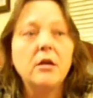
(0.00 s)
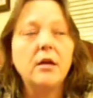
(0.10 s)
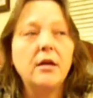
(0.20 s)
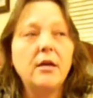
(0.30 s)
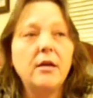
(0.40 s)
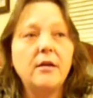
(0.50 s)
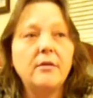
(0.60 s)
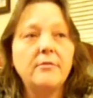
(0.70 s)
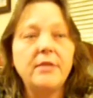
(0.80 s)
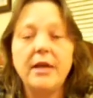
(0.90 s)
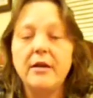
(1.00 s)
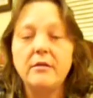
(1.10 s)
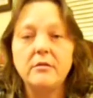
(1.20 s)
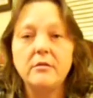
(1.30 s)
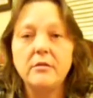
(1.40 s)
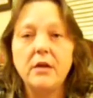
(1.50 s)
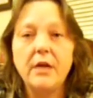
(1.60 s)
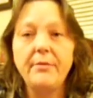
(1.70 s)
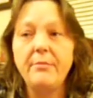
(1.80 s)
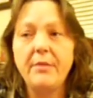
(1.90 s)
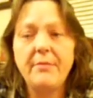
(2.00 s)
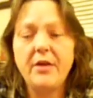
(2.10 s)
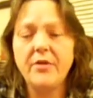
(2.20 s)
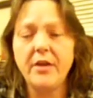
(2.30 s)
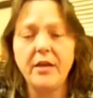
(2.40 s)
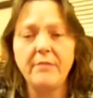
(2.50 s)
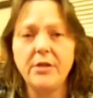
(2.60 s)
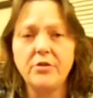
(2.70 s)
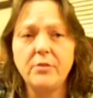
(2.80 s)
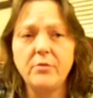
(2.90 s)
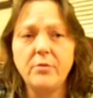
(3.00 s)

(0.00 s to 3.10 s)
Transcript: Uh, yeah. I mean, my mouth can get me in trouble,